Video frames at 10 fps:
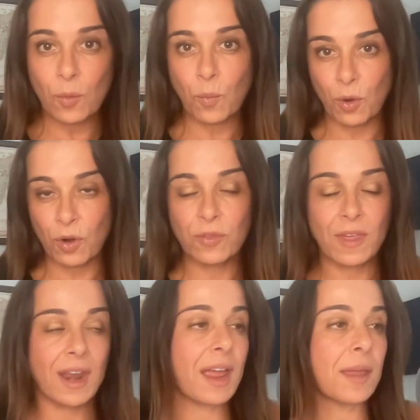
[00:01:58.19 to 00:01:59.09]
word
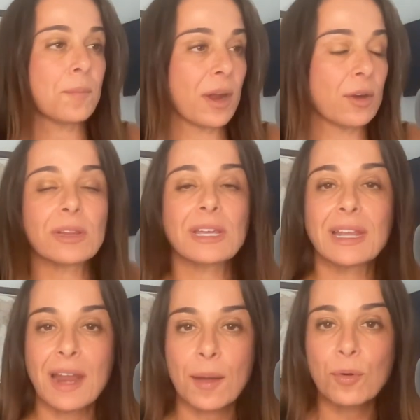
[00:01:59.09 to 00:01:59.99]
that I apparently
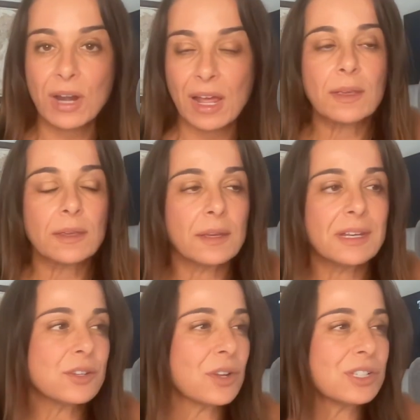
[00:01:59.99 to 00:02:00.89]
cannot pronounce.
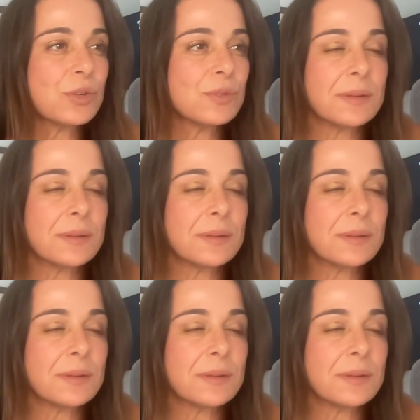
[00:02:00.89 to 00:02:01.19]
It is also some